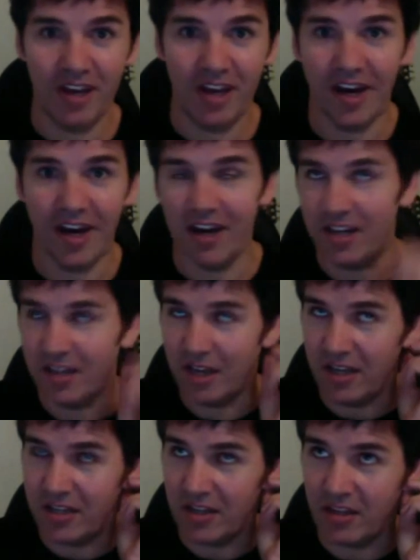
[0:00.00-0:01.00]

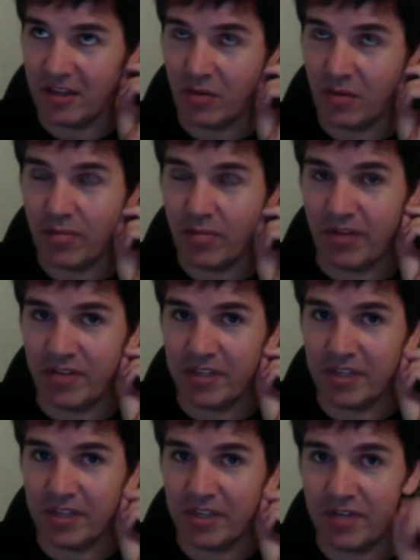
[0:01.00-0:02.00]
as I think Warren Buffett
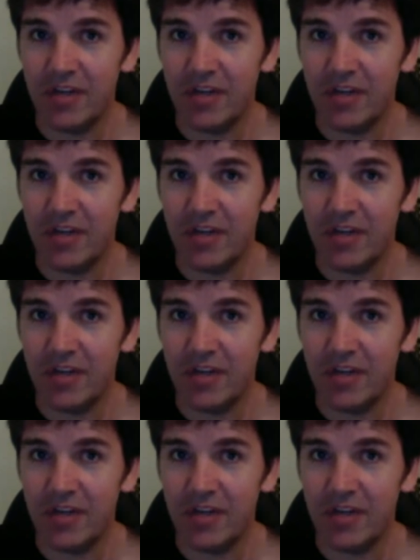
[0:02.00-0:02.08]
said,